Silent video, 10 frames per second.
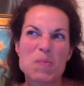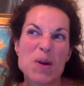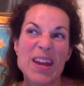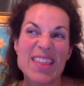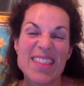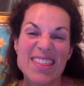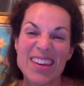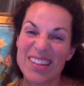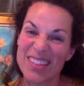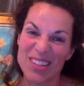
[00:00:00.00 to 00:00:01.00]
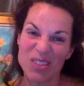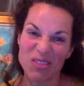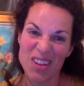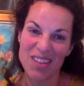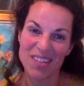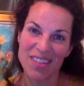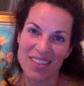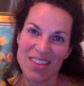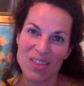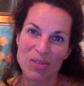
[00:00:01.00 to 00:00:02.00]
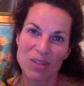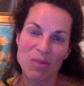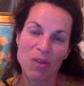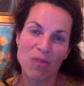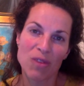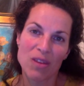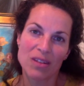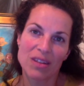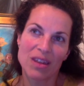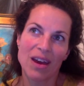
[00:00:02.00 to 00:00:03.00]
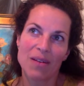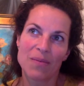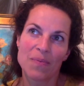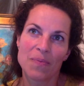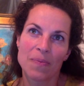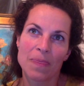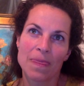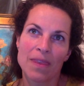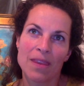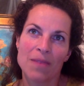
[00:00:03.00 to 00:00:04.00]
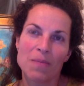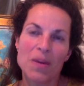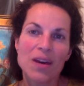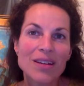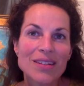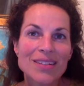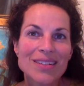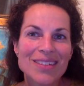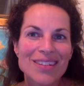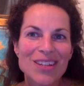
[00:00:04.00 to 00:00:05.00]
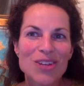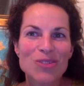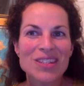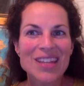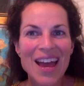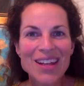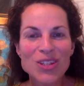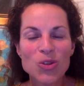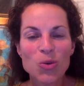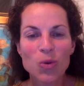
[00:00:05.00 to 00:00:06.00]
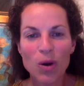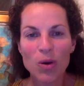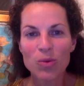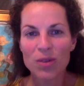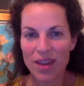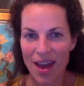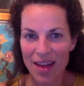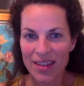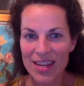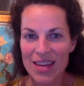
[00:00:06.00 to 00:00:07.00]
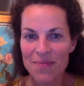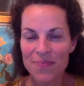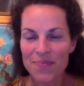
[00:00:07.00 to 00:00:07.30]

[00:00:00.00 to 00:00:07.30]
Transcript: But I think it's still real. I think there was something real to that. Because, you know, status quo reality,